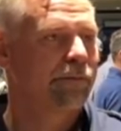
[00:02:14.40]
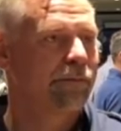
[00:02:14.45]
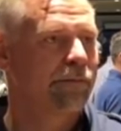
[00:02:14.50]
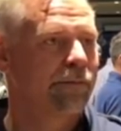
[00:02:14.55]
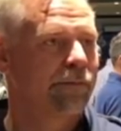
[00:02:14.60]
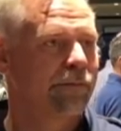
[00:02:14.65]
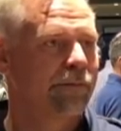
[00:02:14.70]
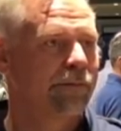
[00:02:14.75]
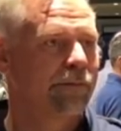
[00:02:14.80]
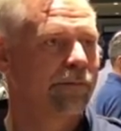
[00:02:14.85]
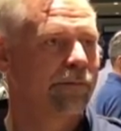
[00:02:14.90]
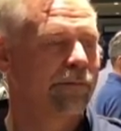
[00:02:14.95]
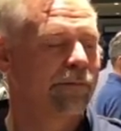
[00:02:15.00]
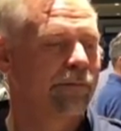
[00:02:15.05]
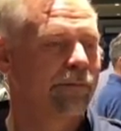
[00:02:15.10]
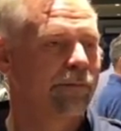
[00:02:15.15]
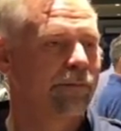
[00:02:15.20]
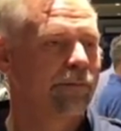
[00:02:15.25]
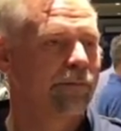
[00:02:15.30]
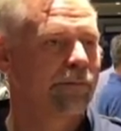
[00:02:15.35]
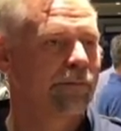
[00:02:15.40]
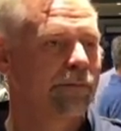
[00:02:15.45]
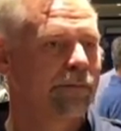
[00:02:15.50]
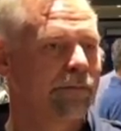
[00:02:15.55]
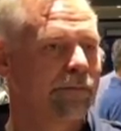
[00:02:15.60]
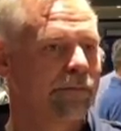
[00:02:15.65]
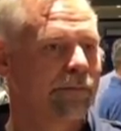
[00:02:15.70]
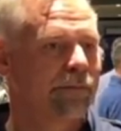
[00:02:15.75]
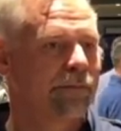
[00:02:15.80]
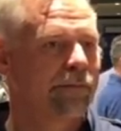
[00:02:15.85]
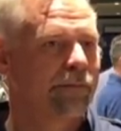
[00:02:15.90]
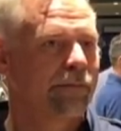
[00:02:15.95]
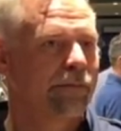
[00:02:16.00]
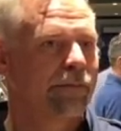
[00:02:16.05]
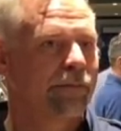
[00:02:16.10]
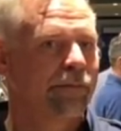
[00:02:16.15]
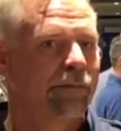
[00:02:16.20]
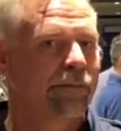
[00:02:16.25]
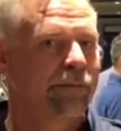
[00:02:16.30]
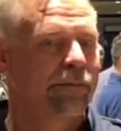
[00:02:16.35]

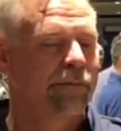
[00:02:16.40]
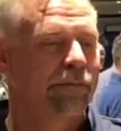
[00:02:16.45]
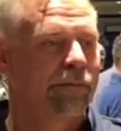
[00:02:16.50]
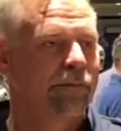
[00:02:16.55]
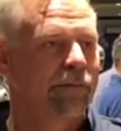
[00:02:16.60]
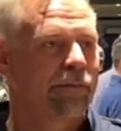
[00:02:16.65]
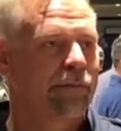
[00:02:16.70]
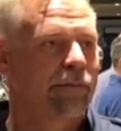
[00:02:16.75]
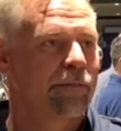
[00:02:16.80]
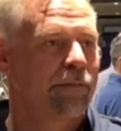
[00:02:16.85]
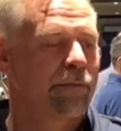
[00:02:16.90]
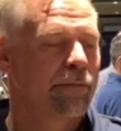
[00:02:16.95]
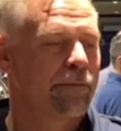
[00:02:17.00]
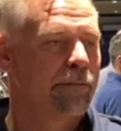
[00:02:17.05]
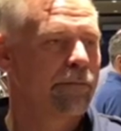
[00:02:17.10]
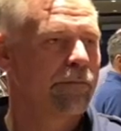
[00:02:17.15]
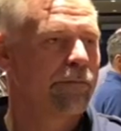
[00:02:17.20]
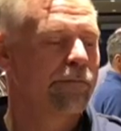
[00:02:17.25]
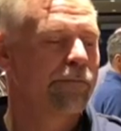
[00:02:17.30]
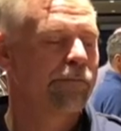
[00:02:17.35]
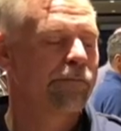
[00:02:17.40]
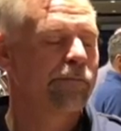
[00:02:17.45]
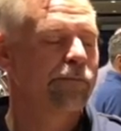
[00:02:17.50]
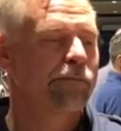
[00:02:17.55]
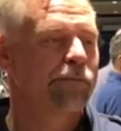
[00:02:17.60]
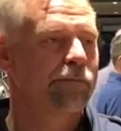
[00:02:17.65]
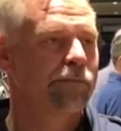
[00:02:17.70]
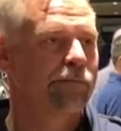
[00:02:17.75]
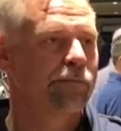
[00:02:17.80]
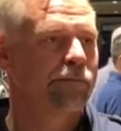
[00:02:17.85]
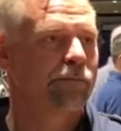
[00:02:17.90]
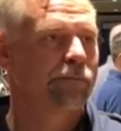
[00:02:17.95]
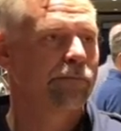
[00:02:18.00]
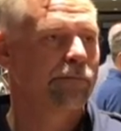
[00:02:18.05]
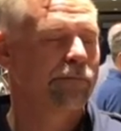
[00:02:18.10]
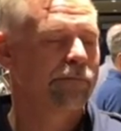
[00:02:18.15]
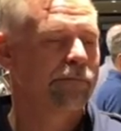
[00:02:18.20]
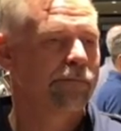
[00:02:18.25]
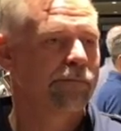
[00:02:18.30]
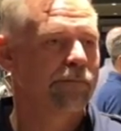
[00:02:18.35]

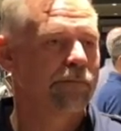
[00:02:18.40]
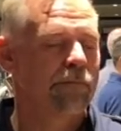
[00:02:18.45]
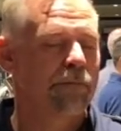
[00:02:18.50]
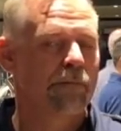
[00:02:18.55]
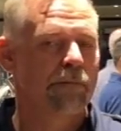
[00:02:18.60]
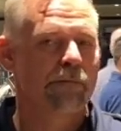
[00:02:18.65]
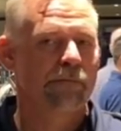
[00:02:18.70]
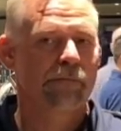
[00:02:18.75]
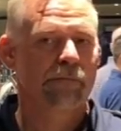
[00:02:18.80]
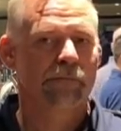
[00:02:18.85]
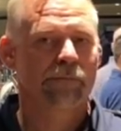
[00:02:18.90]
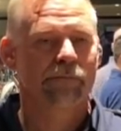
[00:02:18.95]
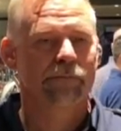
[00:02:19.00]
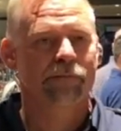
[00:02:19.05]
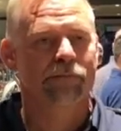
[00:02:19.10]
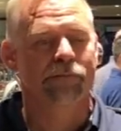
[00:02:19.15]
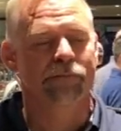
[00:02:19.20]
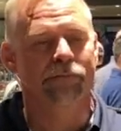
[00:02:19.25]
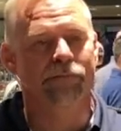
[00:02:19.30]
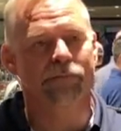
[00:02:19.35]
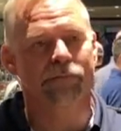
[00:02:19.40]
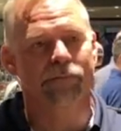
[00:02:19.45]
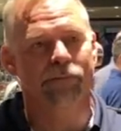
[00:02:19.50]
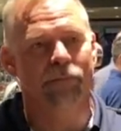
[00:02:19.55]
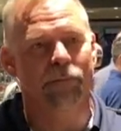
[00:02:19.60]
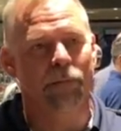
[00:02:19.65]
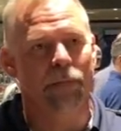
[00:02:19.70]
This person isn't speaking.